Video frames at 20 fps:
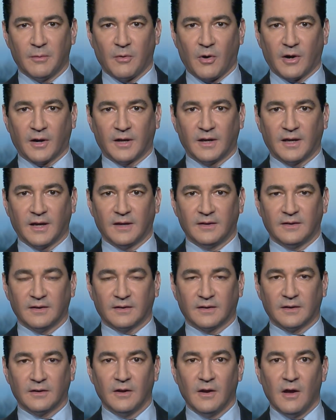them are going to get
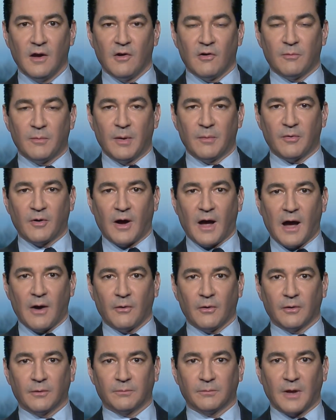addicted. Remember,
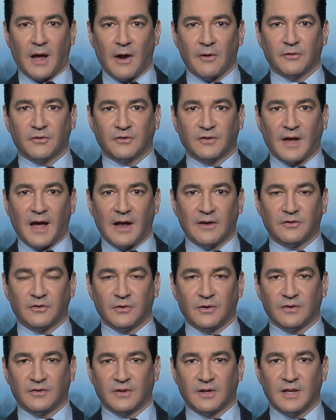our, our
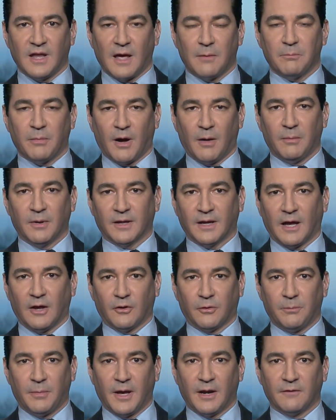statute is a net public
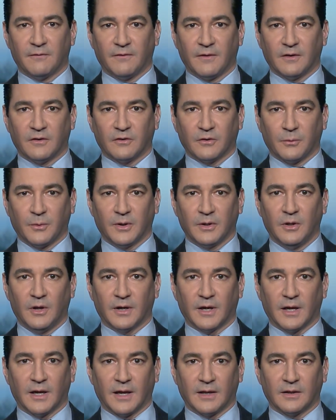health benefit, so we're
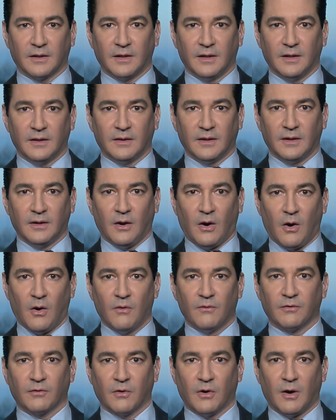looking at the, the
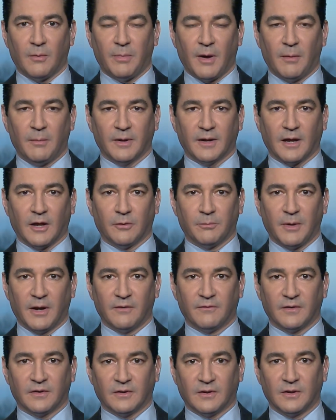overall public health
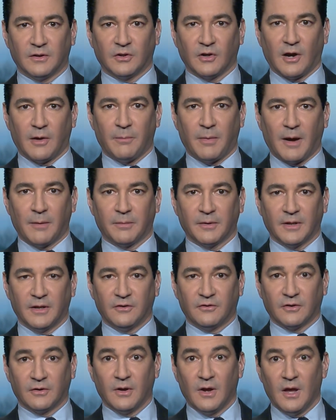benefit to right. the entire
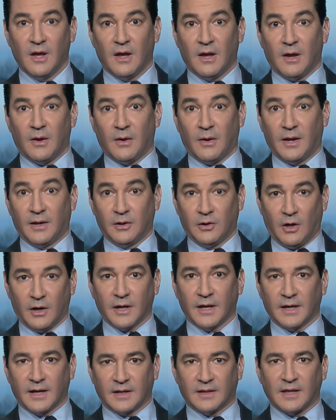population in
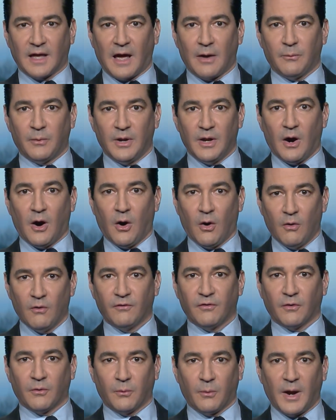looking at that, we
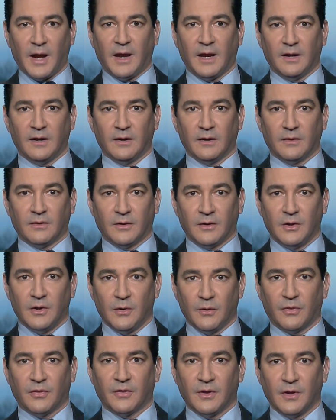overweight the
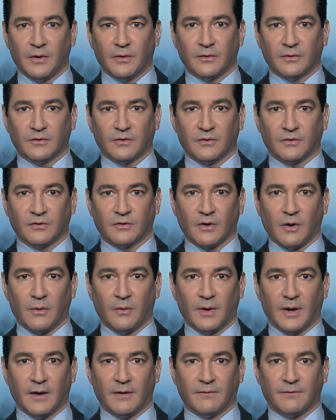youth use. And
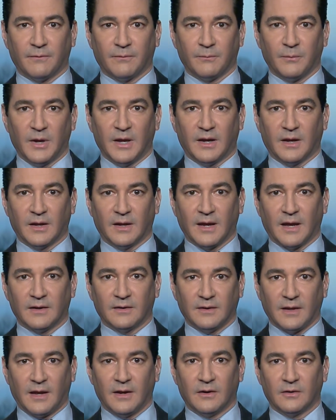so if we can
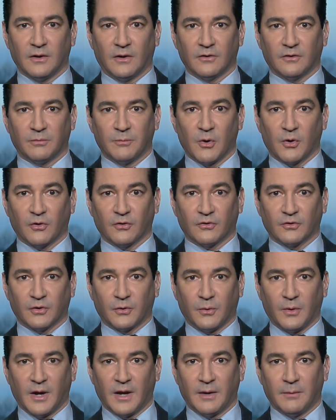get 10 adult smokers to
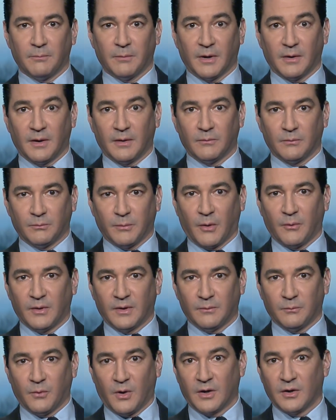quit, but, but
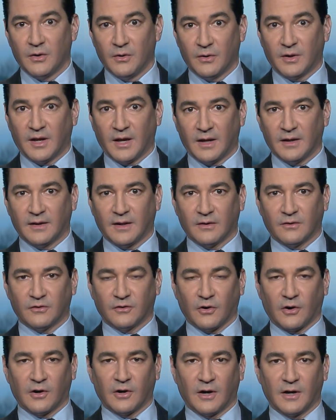we, one new kid gets
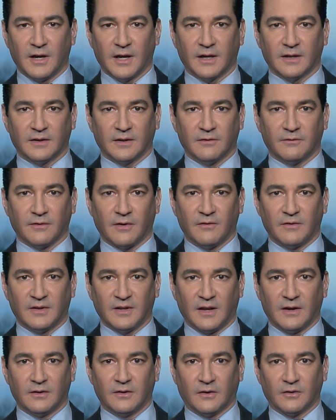started on nicotine for every
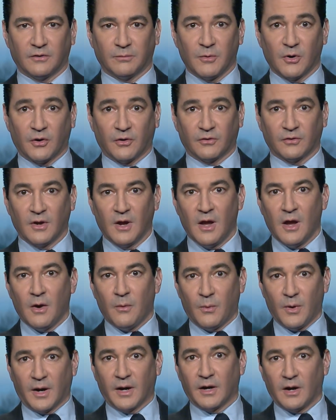10 adult smokers,
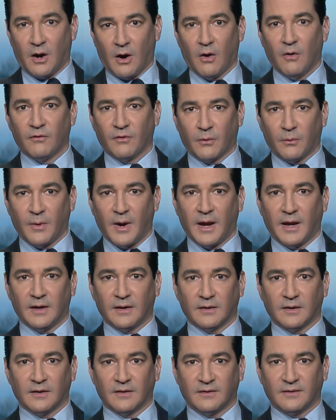we're going to
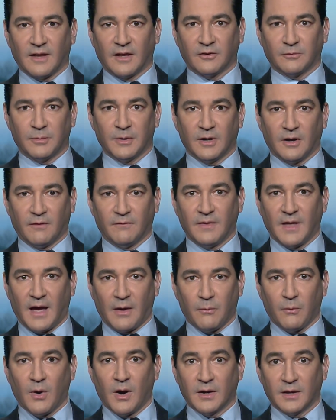overweight the assessment of
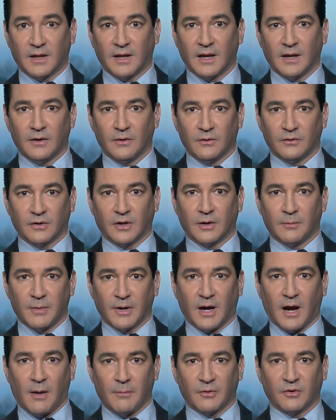that one kid who's going to
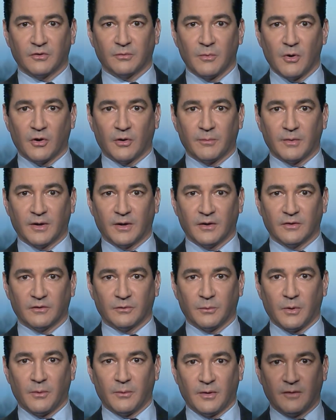become a smoker because
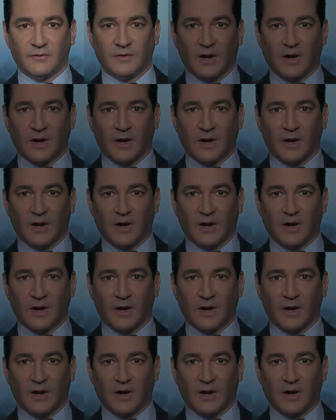of what we've